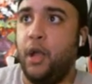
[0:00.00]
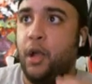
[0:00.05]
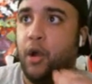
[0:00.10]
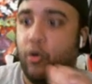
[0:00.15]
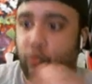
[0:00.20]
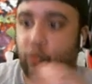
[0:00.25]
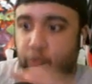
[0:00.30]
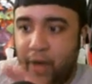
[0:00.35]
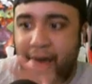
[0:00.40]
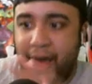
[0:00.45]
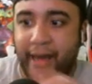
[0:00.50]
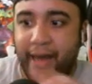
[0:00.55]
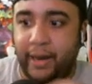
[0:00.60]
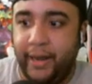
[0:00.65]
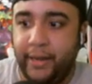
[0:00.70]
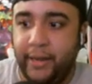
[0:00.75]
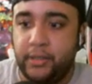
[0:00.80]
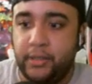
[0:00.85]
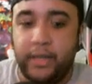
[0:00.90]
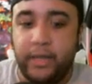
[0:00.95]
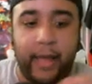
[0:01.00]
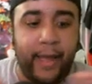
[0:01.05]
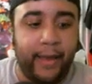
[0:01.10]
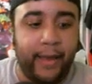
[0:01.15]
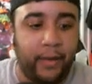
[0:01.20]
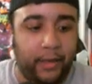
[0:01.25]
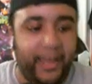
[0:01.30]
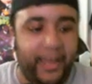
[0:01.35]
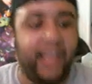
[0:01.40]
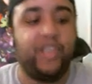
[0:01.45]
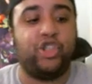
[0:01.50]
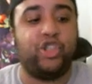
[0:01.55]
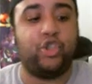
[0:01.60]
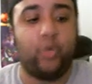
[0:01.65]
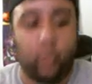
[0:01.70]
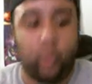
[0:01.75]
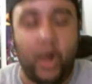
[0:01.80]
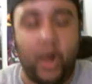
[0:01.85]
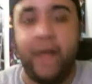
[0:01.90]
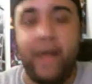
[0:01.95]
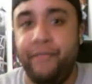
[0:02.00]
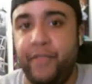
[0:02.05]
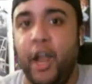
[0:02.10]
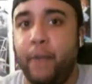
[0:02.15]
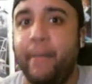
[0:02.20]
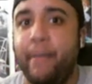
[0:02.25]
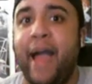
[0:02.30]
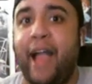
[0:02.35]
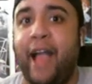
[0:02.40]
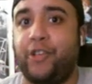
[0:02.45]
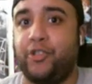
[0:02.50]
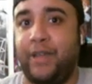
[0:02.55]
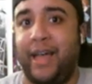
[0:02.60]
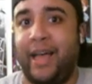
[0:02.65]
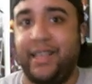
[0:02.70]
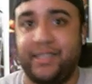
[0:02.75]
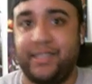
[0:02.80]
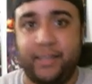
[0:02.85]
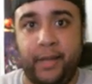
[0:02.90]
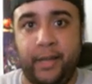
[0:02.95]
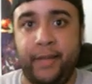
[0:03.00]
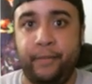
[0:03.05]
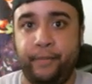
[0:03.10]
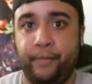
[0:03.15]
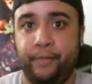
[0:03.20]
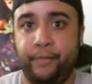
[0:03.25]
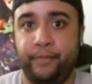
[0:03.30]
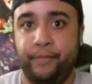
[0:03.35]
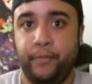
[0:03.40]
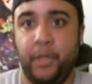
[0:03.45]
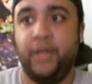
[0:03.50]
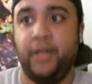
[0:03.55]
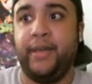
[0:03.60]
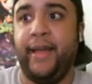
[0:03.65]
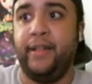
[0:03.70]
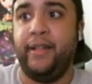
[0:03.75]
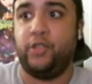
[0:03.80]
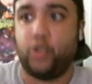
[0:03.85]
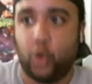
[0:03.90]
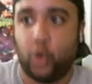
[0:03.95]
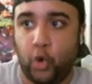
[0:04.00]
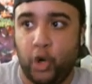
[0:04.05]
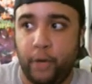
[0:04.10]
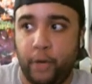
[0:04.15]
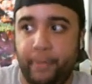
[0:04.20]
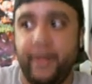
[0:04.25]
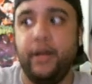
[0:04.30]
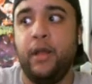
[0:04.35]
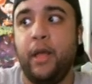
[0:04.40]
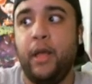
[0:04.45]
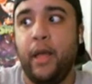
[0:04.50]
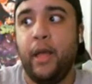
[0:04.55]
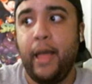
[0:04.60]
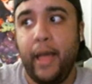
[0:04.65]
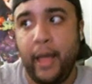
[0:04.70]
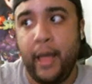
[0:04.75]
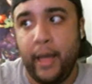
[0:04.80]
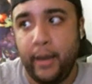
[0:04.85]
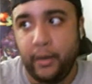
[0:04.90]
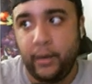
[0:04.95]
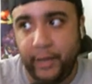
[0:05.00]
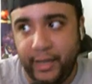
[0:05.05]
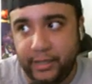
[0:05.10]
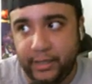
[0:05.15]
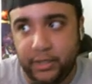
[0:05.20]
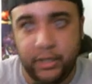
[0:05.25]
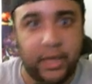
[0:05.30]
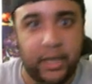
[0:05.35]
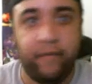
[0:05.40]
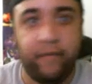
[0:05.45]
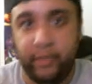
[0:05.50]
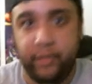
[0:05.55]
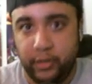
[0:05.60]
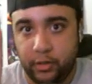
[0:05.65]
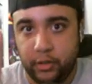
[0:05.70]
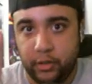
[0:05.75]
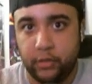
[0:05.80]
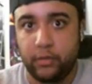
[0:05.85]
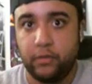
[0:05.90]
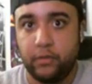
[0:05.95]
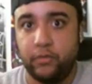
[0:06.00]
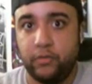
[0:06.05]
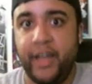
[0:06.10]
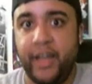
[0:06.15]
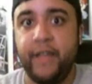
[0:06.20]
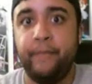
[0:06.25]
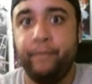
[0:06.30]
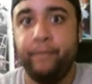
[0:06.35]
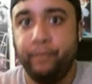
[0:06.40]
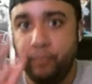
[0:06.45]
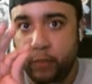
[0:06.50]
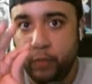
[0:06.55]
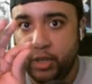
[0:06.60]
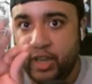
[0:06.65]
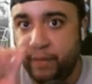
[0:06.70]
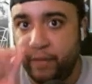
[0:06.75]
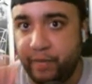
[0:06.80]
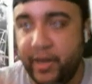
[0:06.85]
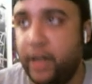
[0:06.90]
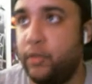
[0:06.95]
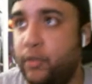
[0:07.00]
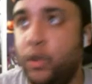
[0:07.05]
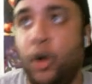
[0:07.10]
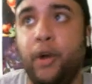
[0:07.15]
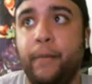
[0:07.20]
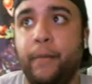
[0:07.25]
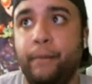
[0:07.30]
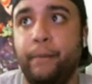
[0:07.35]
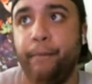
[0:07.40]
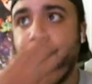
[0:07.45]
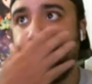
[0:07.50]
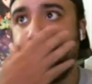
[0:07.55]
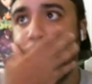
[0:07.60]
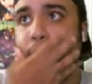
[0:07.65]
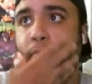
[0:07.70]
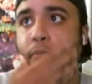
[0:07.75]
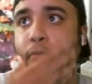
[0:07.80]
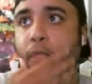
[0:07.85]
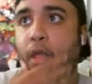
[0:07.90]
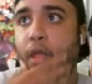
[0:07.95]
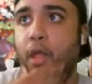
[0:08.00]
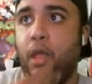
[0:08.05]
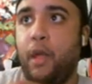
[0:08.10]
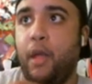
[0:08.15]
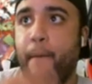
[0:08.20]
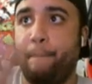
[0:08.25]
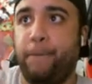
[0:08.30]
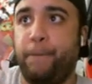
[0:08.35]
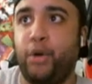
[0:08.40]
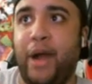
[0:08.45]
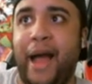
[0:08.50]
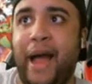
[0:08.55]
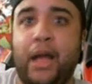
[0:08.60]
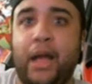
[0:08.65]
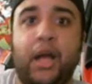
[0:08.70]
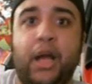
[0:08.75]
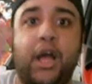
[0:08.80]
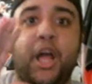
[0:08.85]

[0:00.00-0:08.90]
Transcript: Rollins and Lynch won their match last night against Corbin and Lacey Evans, right? Keep that a thought. Brock